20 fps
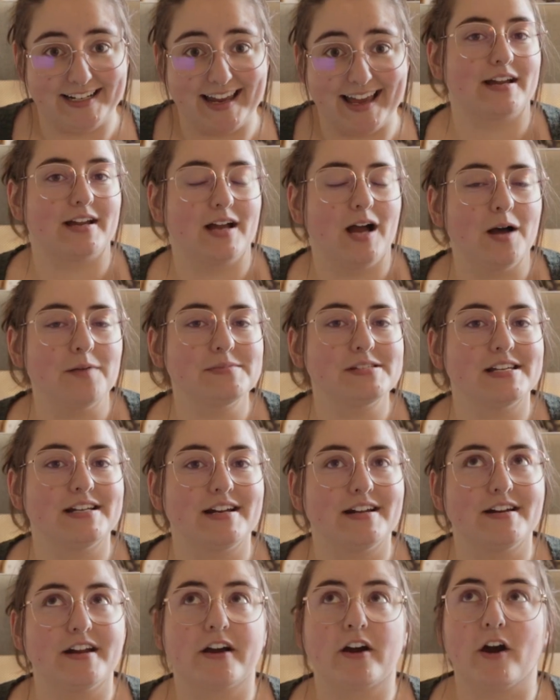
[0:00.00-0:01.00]
It comes
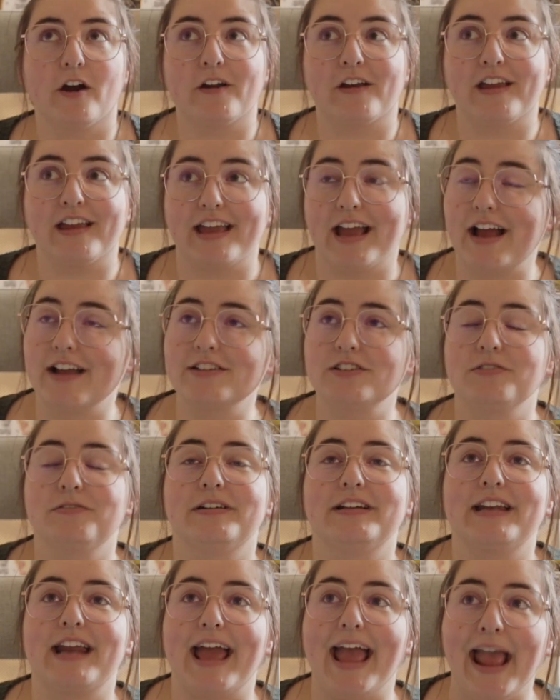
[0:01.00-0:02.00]
in at a
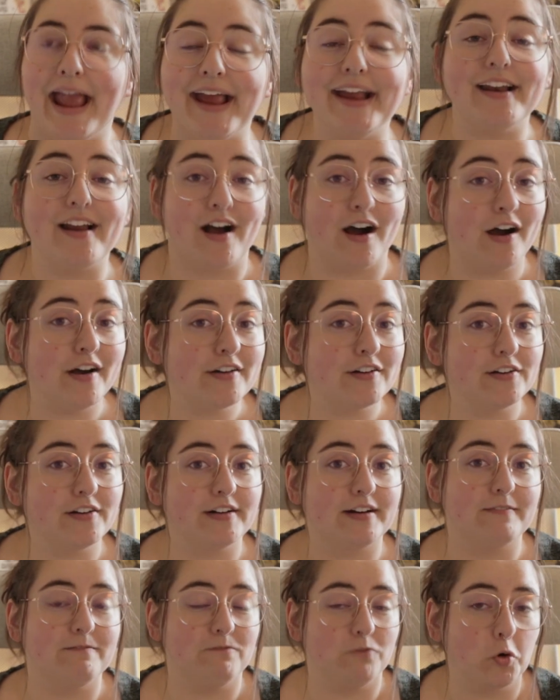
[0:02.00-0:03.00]
gargantuan
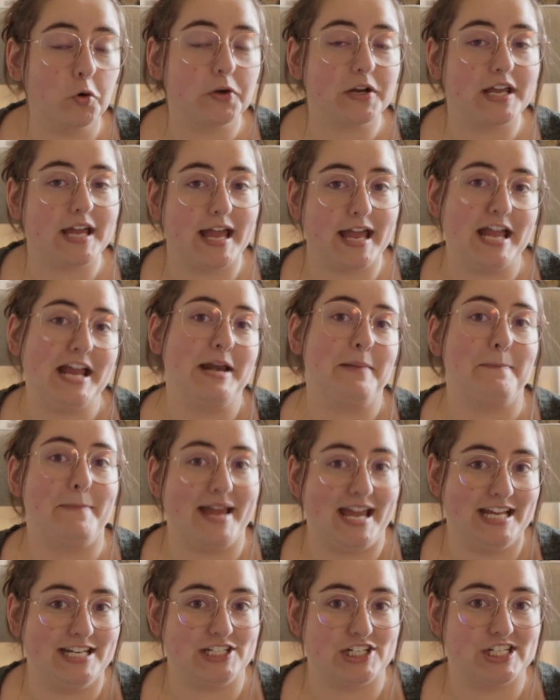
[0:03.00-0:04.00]
848
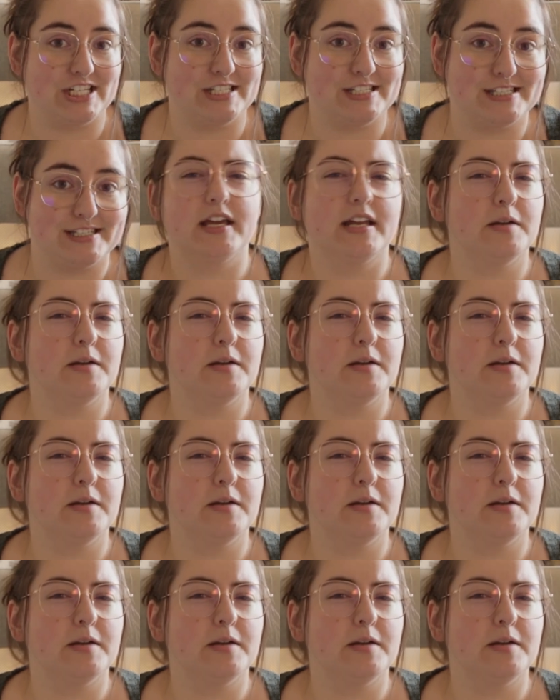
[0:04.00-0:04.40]
pages.